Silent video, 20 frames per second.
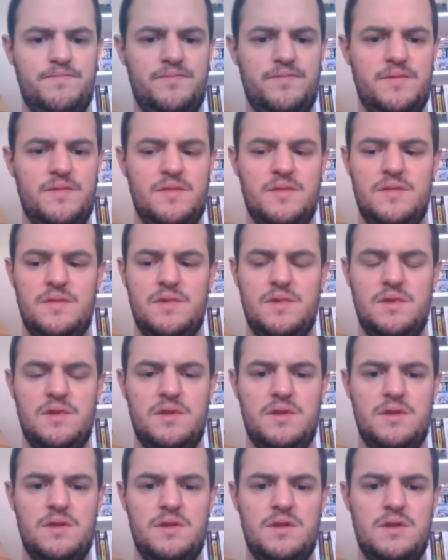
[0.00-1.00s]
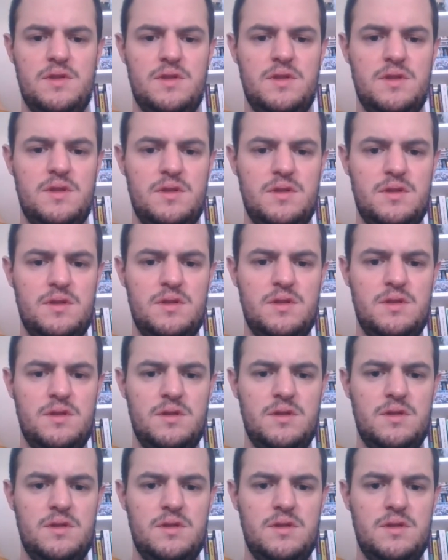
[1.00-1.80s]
[no speech]